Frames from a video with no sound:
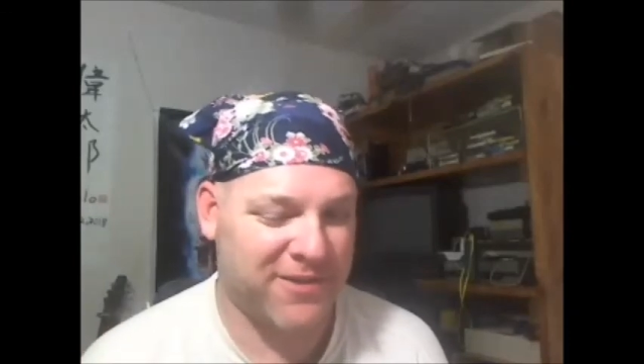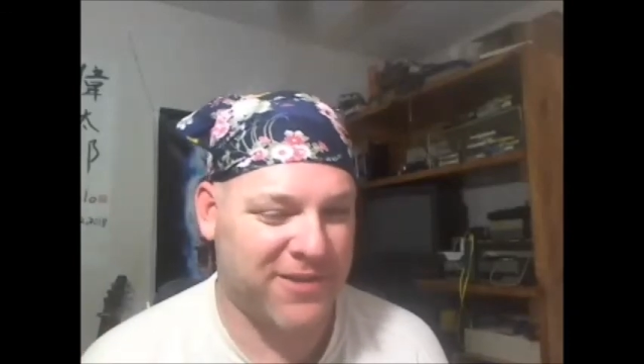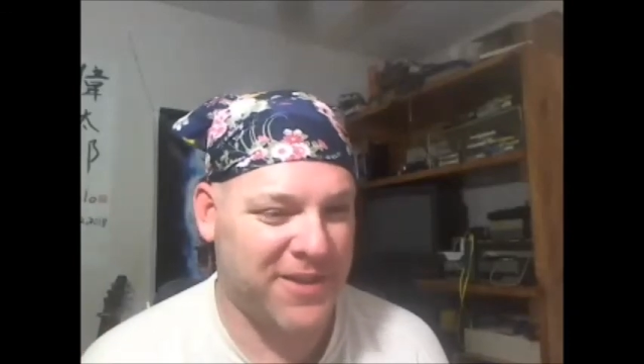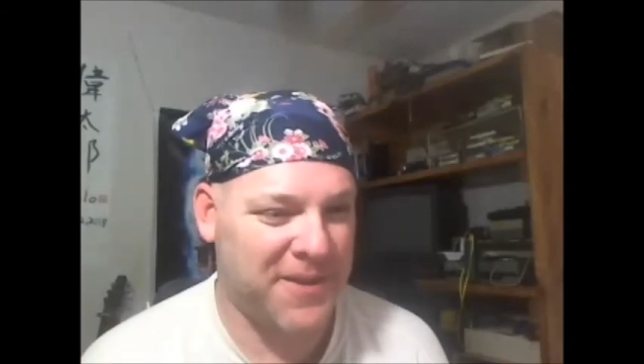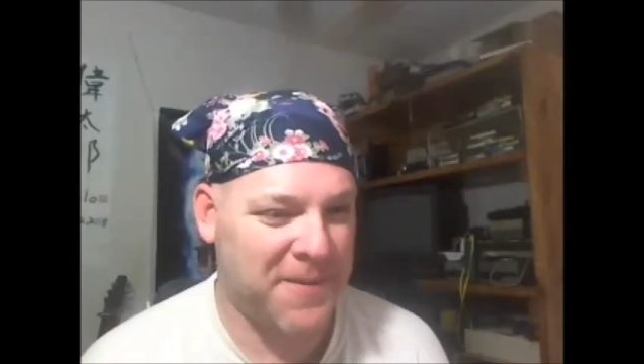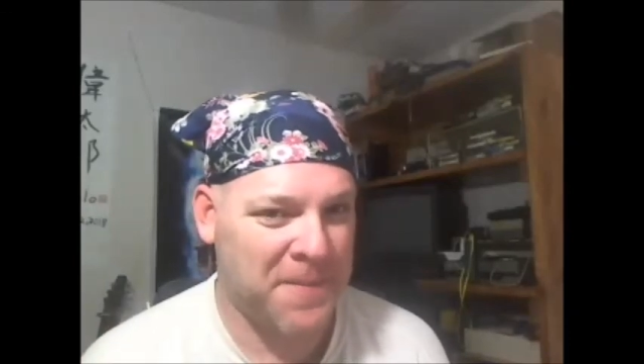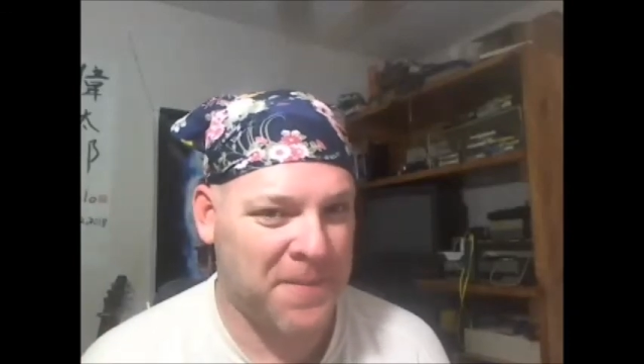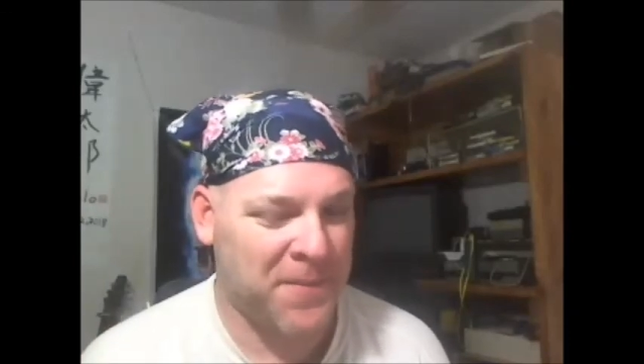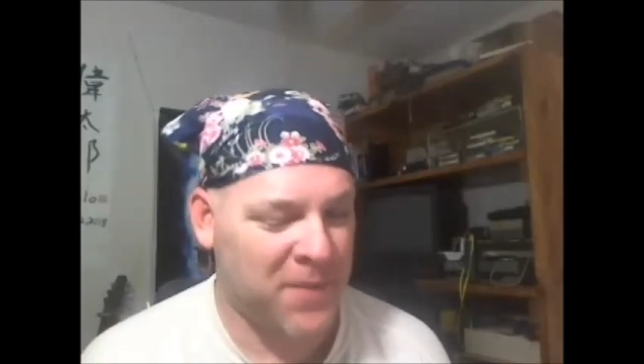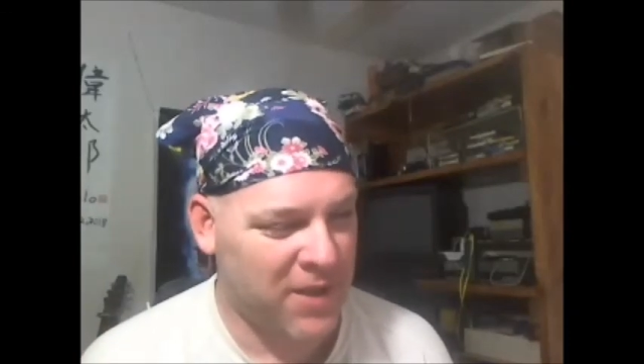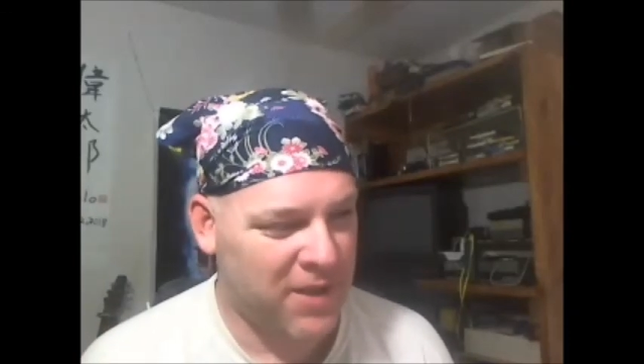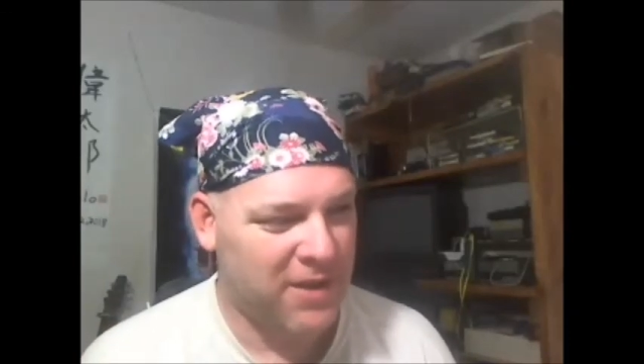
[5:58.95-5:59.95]
See?
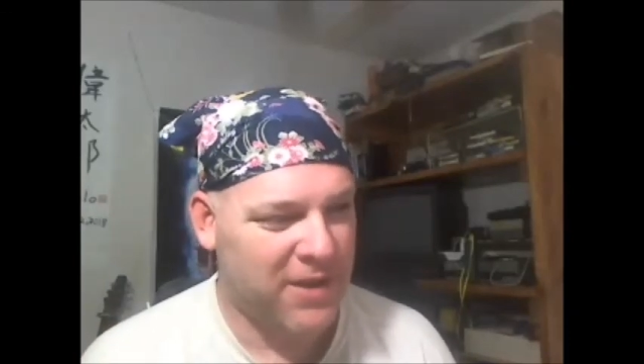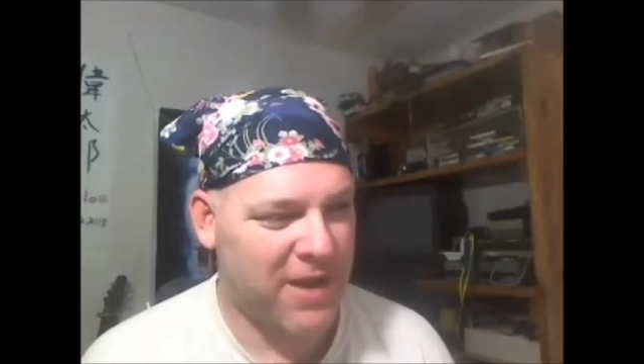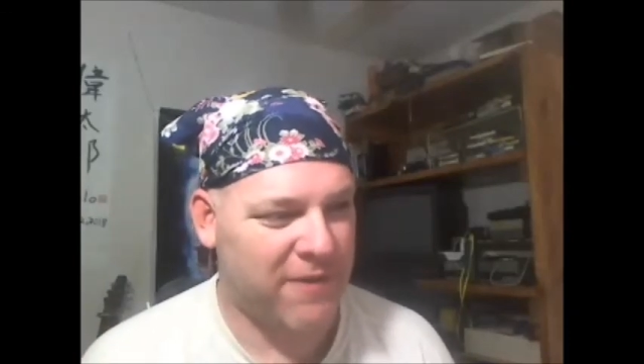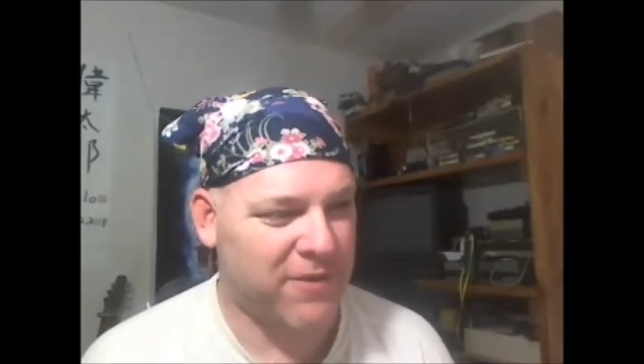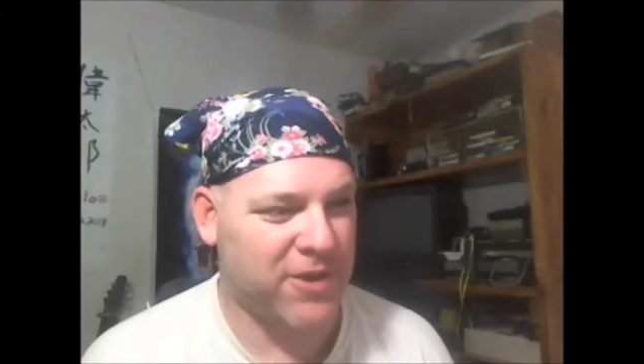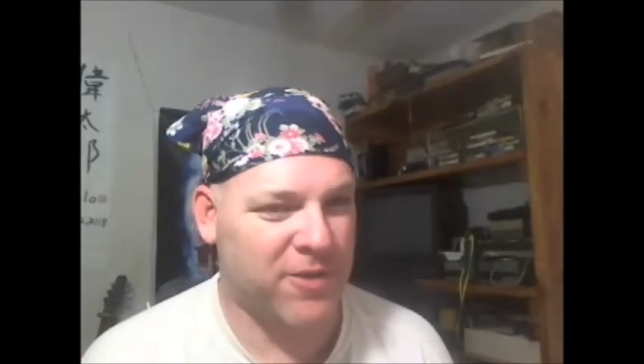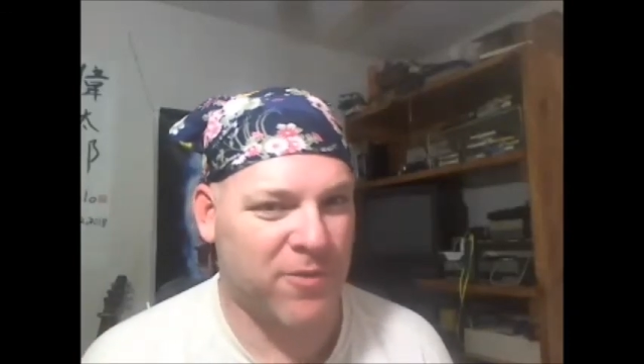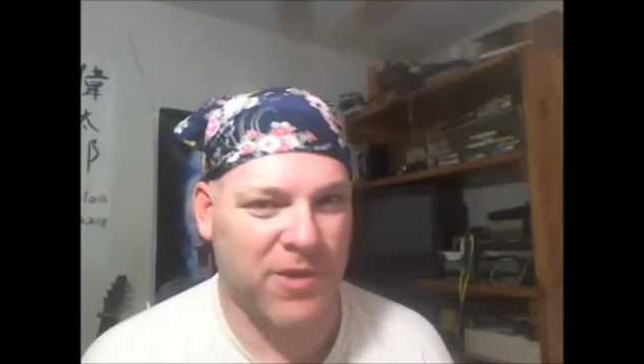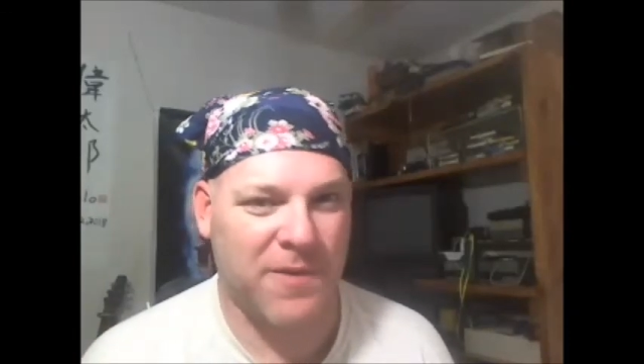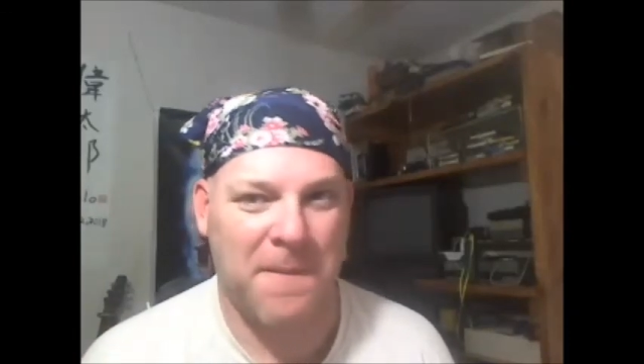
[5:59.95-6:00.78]
Have a good one.